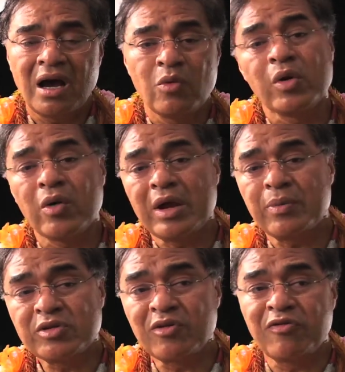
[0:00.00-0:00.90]
We were
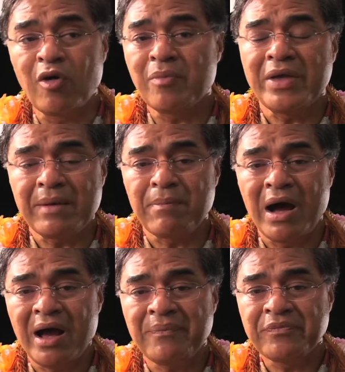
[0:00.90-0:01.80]
able to form that
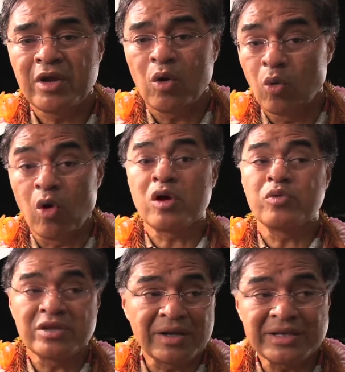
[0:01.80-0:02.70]
bond, work
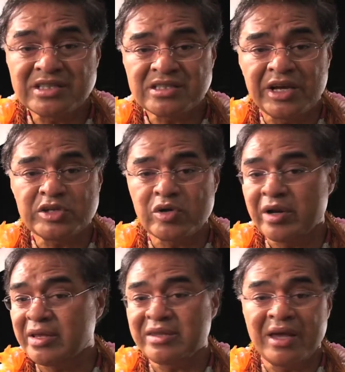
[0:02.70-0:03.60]
with the legislature, and
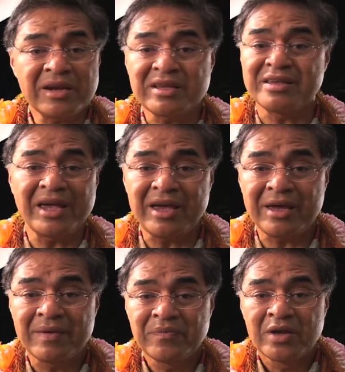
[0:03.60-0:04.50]
at the end of the day,
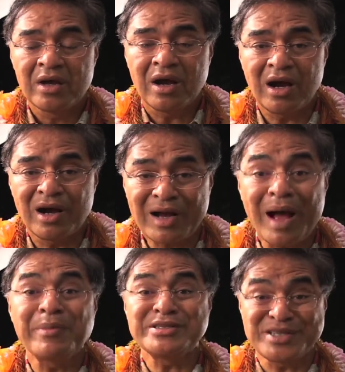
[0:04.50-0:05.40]

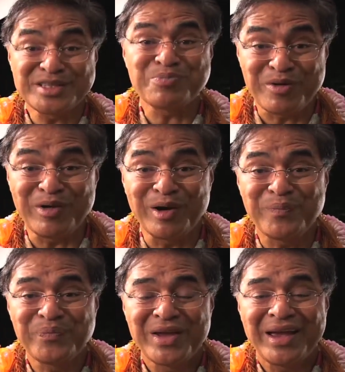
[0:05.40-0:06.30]
common sense prevailed,
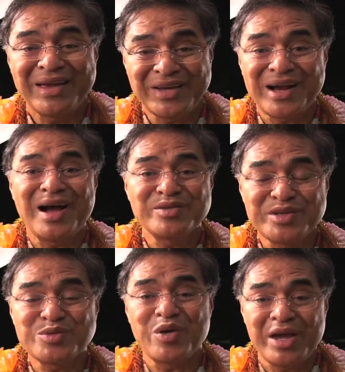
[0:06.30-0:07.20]
and the
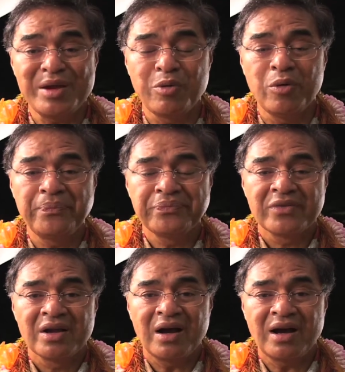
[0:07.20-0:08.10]
counties were able
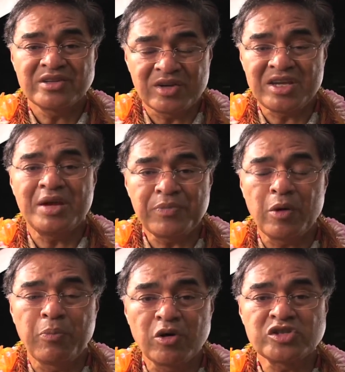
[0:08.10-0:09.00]
to keep their
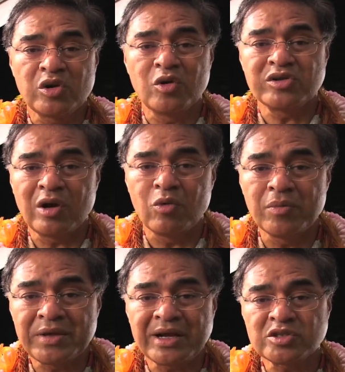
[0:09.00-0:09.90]
portion of the hotel room
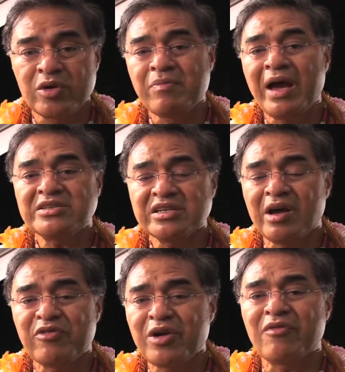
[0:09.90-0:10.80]
tax. So imagine
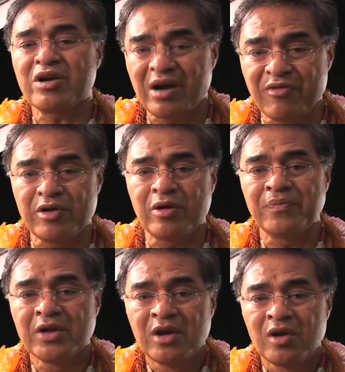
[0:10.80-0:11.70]
now if you have a governor
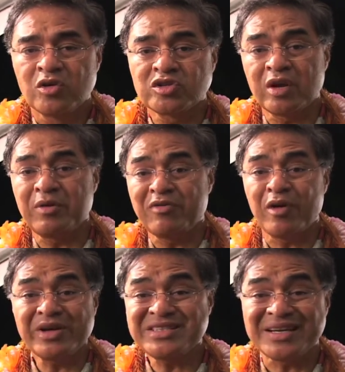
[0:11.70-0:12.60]
who's going to be
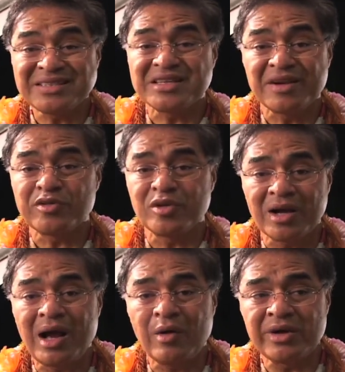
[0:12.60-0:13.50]
very sensitive to the
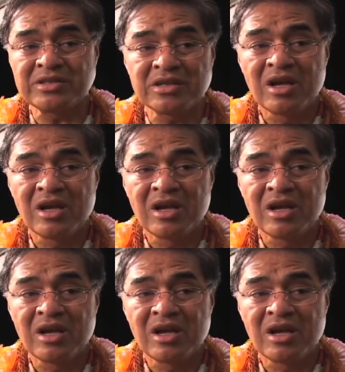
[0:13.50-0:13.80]
counties,